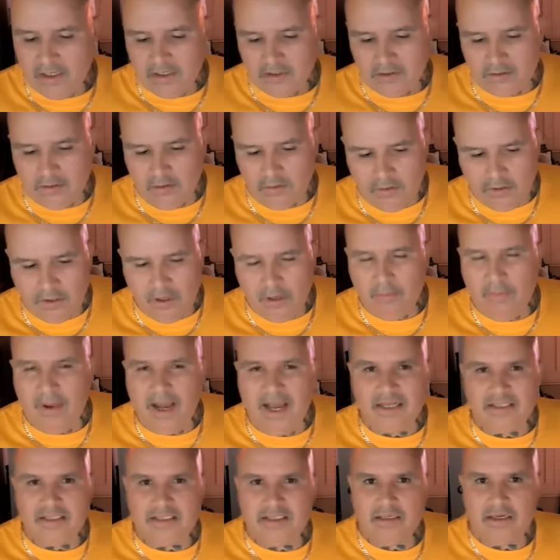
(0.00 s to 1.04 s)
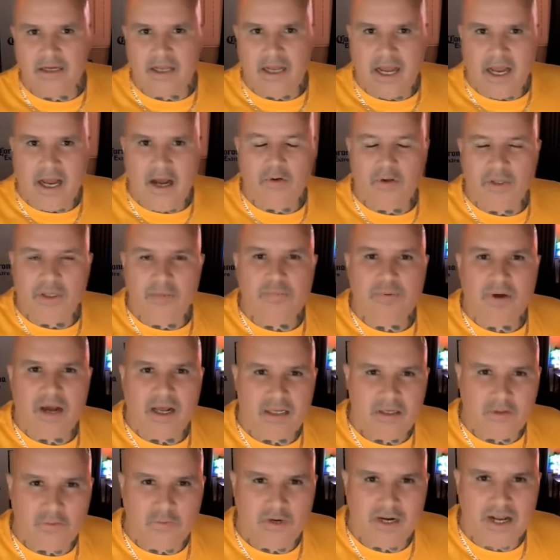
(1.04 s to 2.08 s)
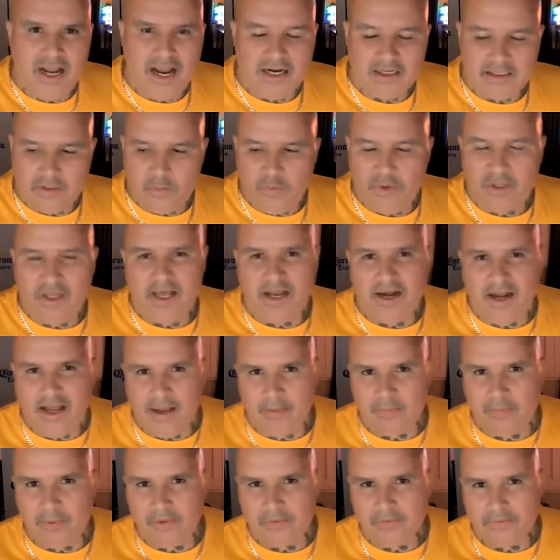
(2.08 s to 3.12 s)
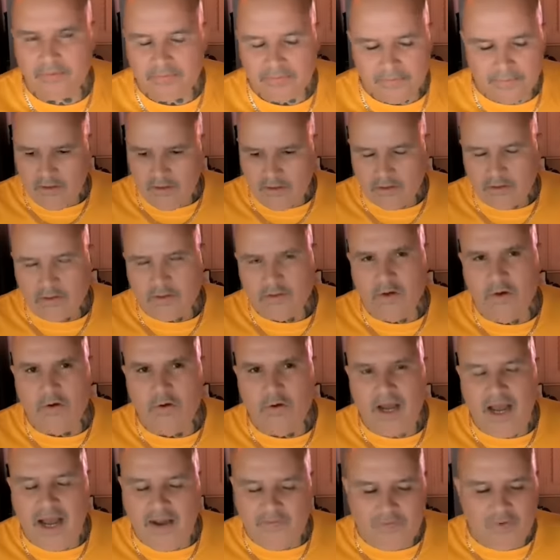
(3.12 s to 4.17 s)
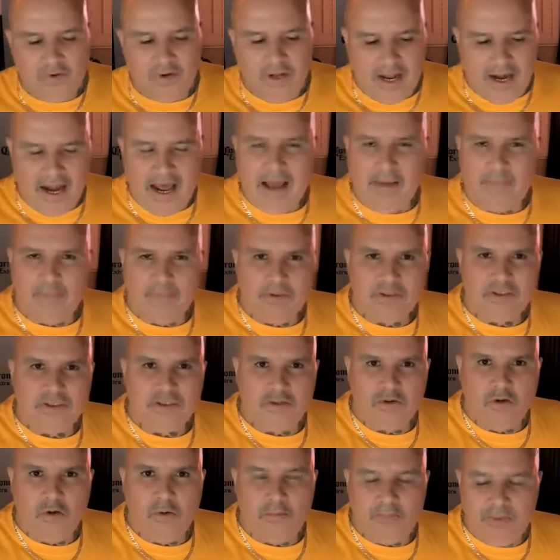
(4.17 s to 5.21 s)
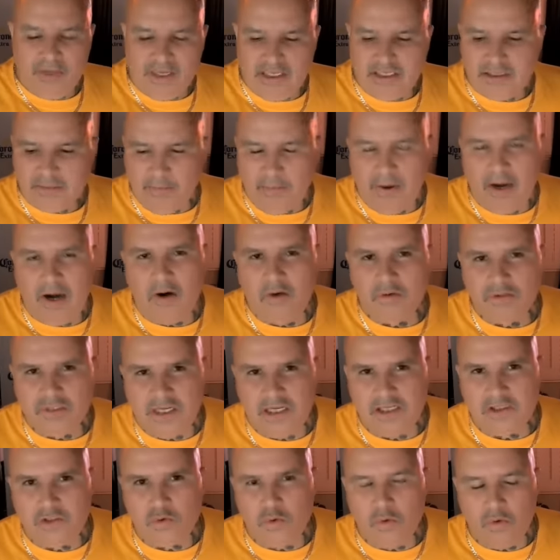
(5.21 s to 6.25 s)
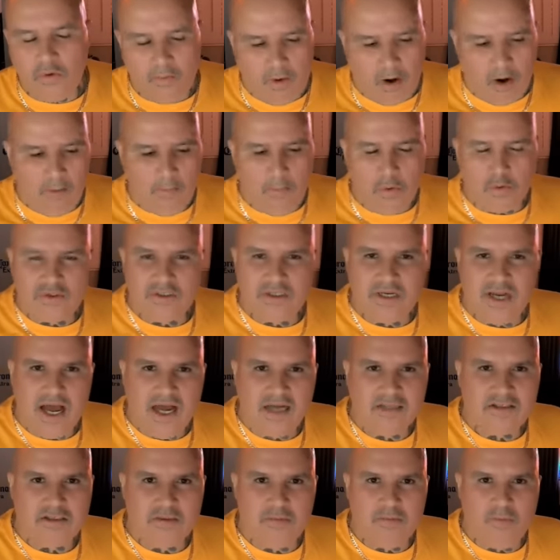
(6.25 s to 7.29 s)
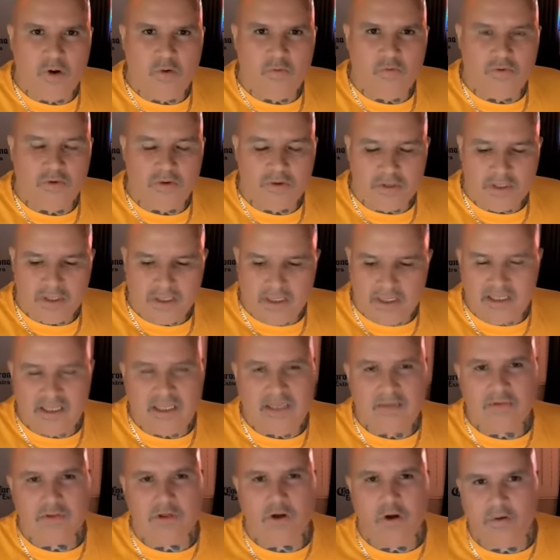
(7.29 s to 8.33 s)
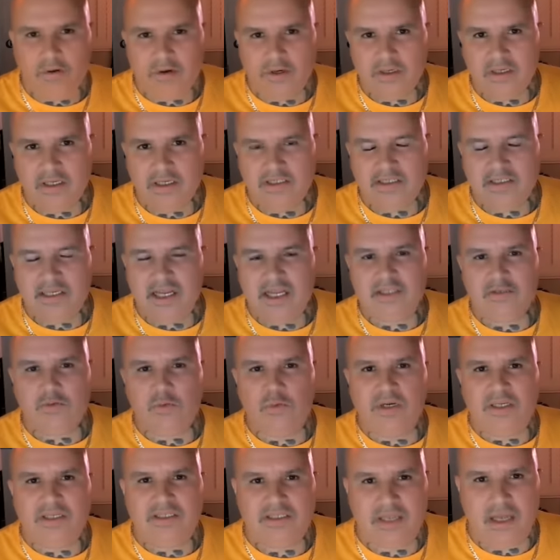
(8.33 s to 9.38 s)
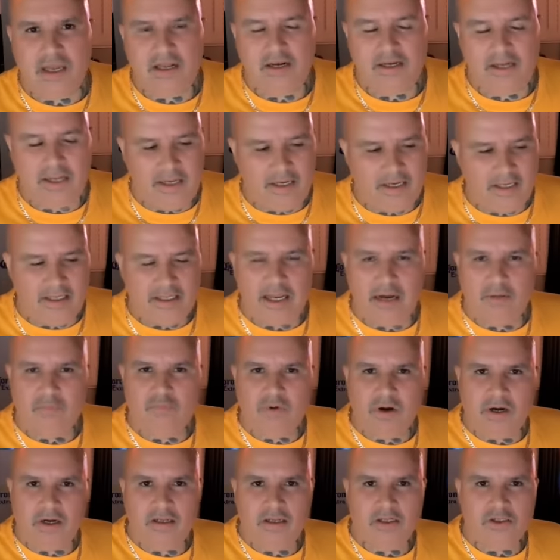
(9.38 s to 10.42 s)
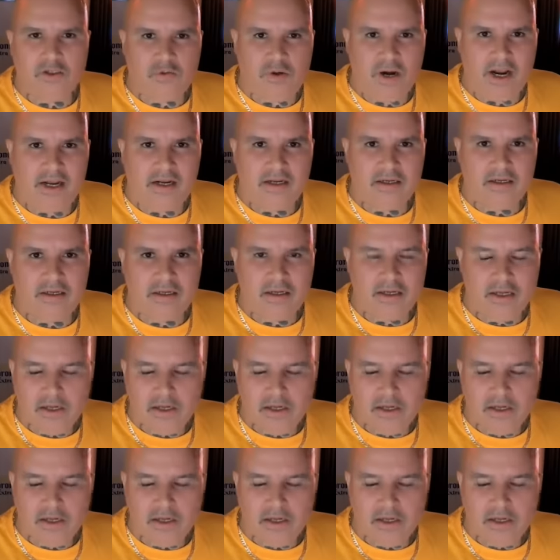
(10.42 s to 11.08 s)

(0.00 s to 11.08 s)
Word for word: so you can imagine how he probably reacted when that happened so after that happens you know beast barrels into him almost knocks him over he keeps going he says what he said and he kept running the track